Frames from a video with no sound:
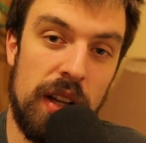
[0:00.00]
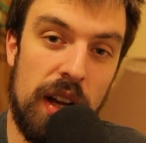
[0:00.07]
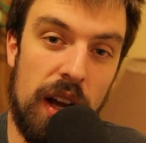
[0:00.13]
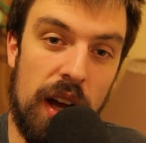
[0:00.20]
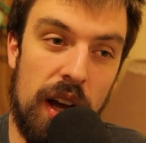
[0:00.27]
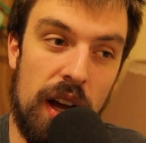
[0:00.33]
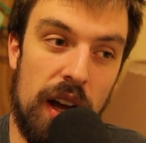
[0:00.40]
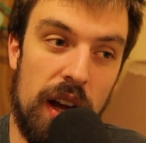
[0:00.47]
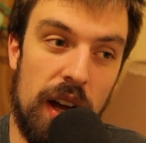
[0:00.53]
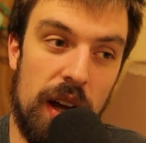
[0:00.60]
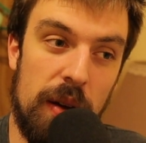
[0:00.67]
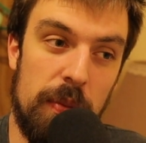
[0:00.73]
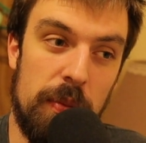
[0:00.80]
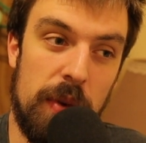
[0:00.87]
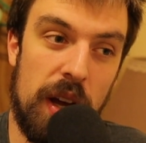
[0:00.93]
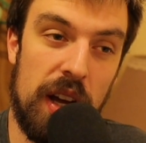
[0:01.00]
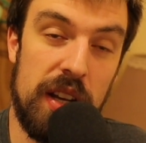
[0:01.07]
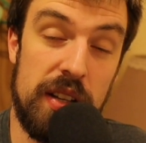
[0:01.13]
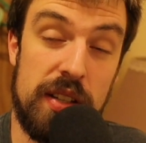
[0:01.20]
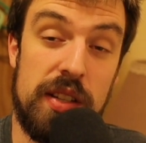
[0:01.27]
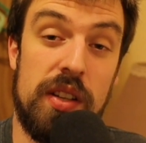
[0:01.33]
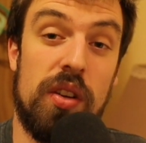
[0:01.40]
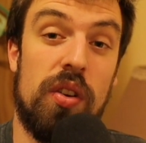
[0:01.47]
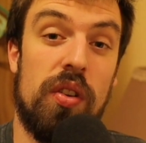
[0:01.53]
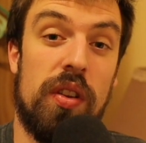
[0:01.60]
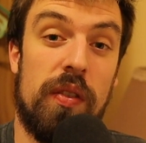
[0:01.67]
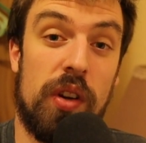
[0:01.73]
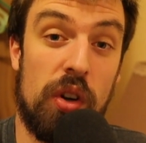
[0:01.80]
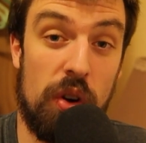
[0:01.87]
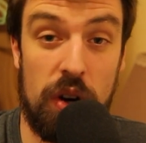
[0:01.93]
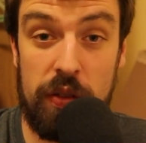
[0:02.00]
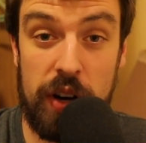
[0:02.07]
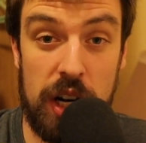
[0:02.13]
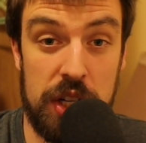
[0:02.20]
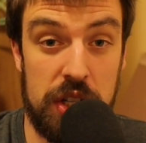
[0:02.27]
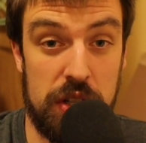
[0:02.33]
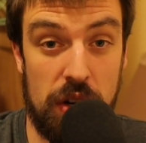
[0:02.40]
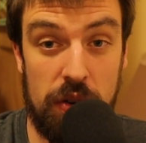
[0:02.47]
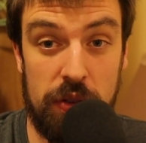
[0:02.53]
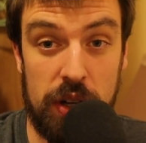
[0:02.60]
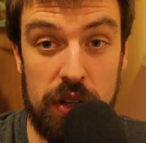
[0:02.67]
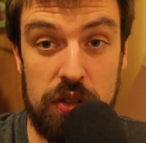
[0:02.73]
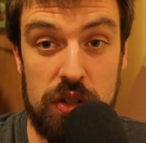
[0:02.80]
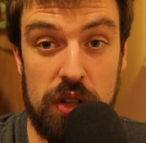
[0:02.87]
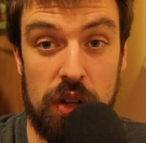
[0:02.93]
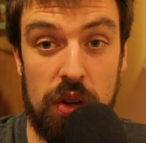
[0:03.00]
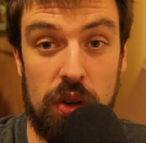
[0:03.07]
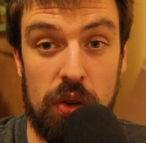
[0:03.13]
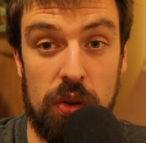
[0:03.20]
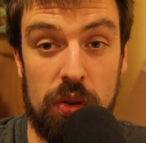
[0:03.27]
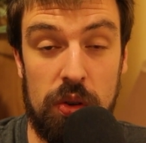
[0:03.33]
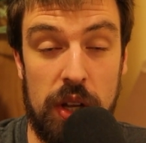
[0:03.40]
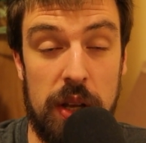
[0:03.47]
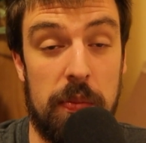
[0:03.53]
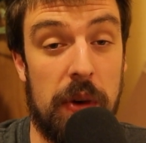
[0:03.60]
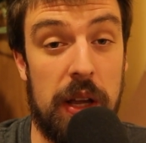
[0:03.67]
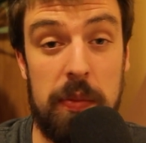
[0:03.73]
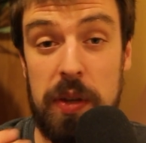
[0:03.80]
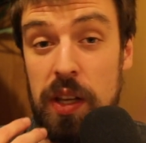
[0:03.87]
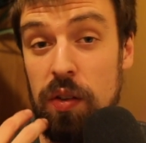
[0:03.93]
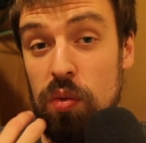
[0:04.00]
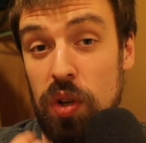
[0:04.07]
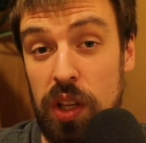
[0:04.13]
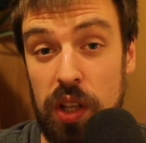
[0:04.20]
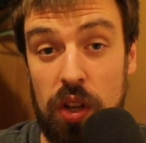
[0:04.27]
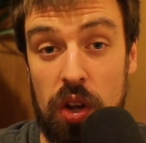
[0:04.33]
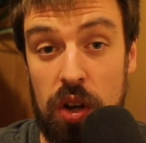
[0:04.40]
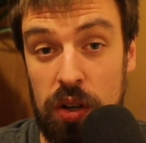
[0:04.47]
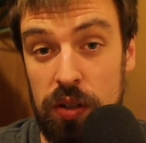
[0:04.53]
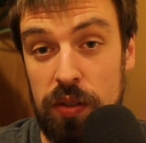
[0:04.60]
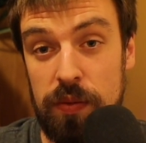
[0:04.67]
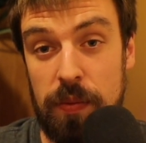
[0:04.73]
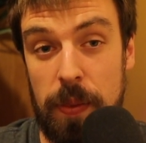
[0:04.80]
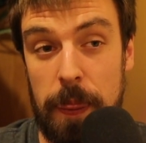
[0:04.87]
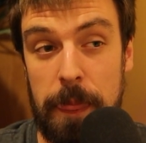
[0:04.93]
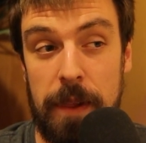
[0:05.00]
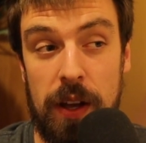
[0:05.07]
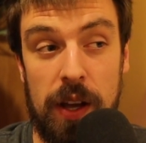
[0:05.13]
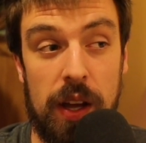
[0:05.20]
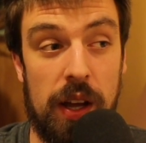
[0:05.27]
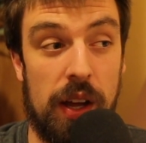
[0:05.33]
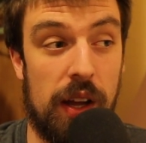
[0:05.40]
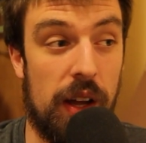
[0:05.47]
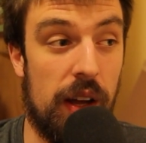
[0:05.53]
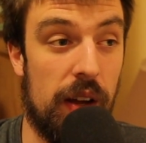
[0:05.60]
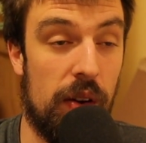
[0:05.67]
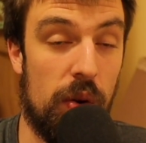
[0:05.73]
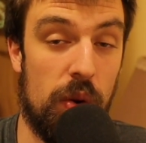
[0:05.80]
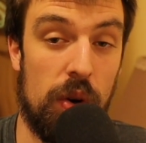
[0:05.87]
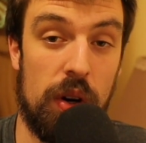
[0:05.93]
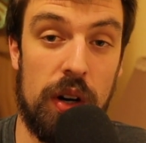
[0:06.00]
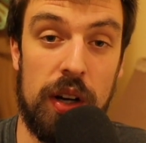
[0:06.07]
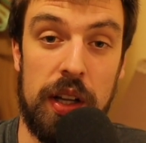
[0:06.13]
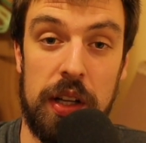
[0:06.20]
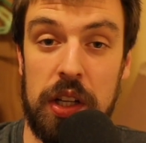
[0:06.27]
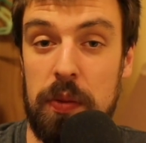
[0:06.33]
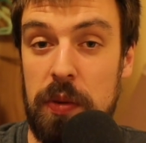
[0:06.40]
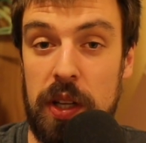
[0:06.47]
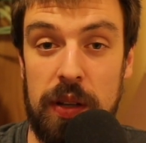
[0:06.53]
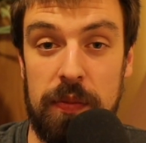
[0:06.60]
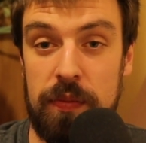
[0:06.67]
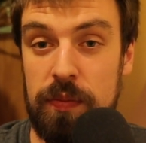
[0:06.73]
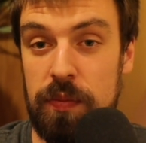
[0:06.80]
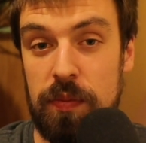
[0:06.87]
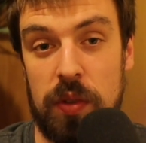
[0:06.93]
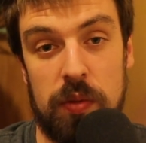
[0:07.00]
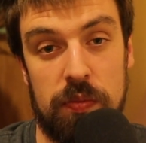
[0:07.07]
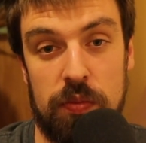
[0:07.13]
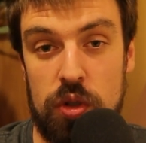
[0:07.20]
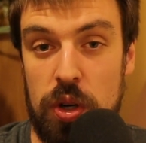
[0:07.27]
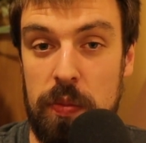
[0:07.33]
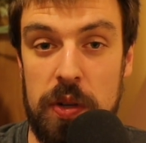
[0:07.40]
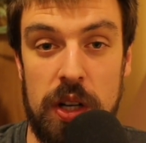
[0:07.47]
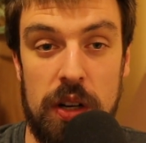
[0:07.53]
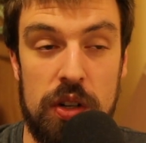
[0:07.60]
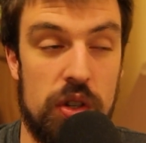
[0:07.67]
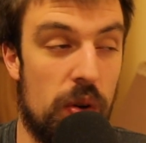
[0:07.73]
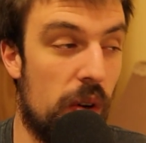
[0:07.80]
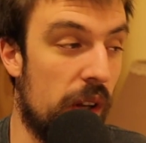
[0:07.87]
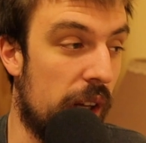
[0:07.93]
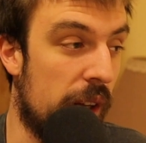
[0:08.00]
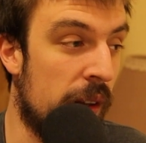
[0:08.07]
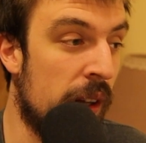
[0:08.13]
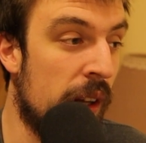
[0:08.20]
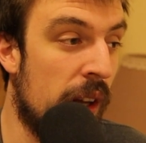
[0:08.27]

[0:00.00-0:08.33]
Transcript: until the coronavirus is over. So it might be really long, or it could be trimmed here shortly.